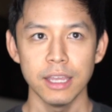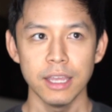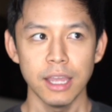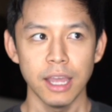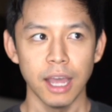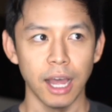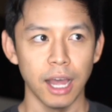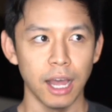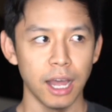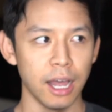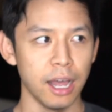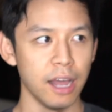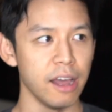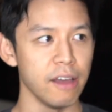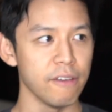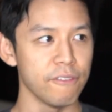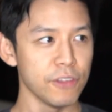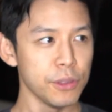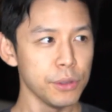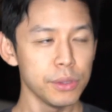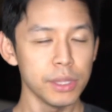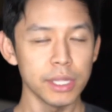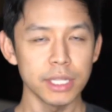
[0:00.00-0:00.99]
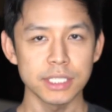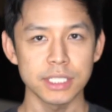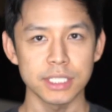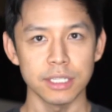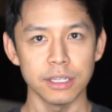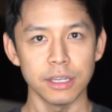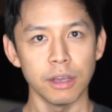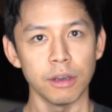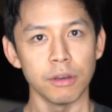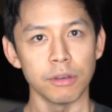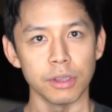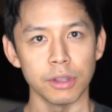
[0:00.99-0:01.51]
a few things to
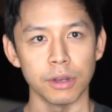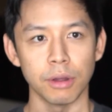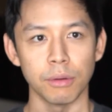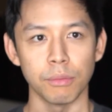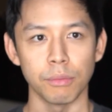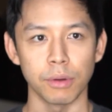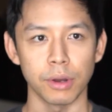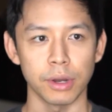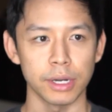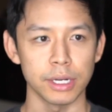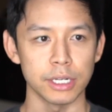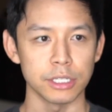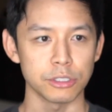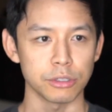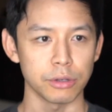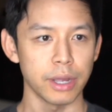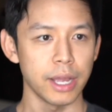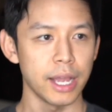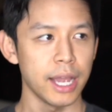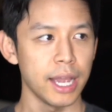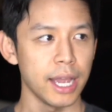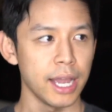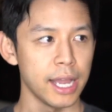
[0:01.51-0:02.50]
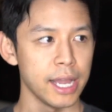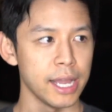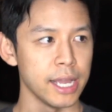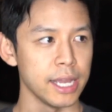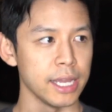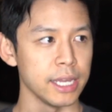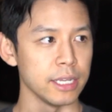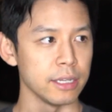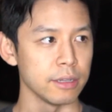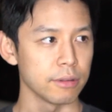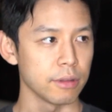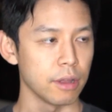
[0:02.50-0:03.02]
note, we're gonna
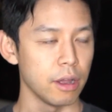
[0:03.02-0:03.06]
try,